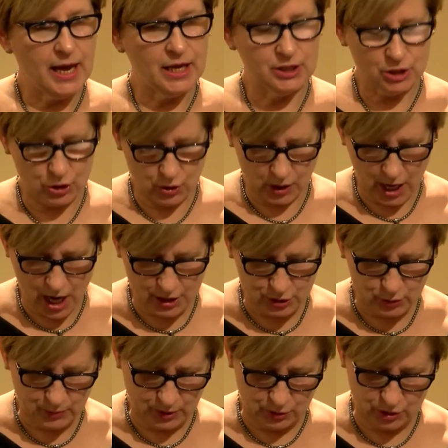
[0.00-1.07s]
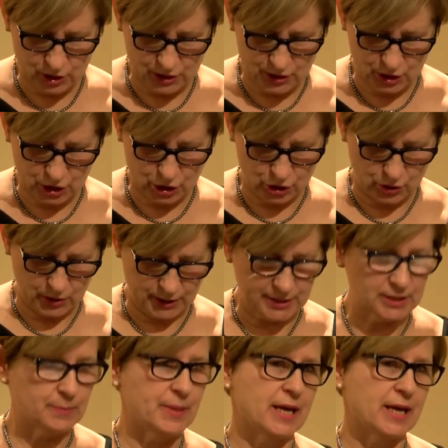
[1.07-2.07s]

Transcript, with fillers: and to her contributions to journalism